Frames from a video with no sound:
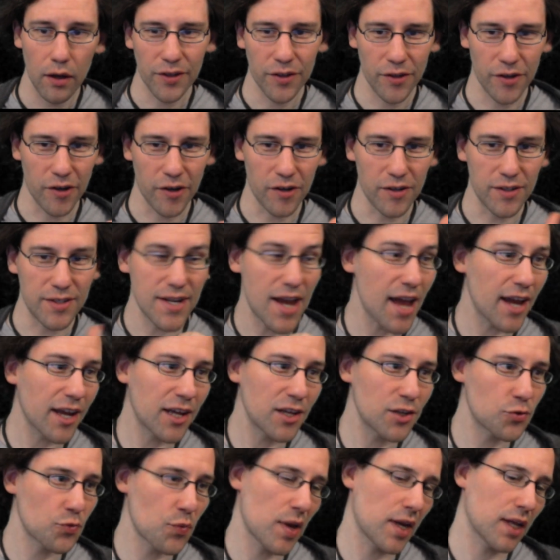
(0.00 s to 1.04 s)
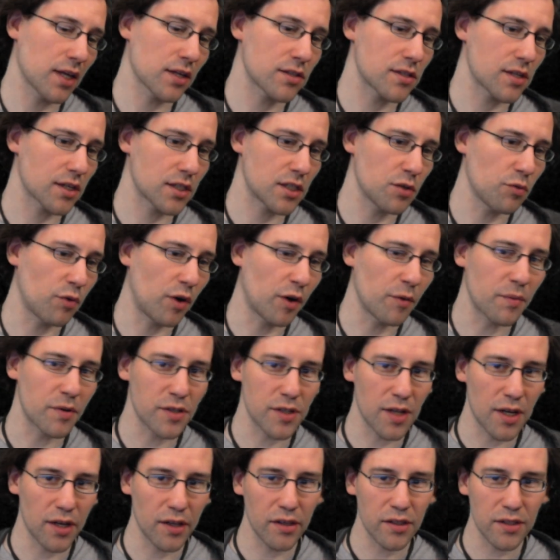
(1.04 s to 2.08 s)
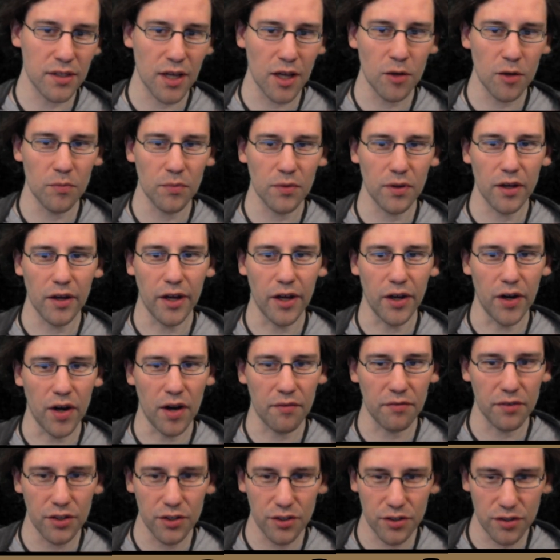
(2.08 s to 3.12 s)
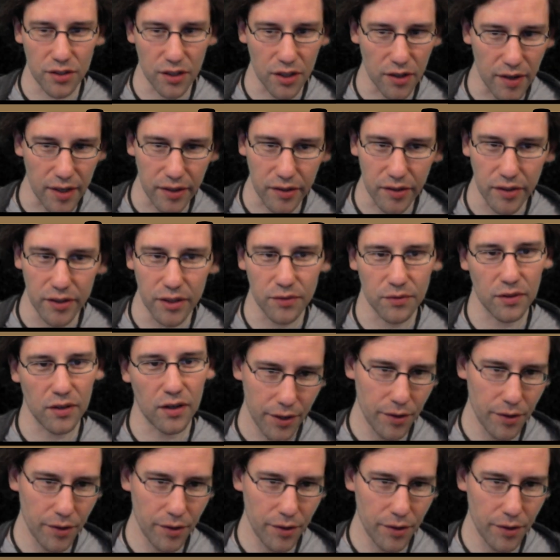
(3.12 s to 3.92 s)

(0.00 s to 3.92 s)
your deck is winning sixty-one percent of the time on average, theoretically.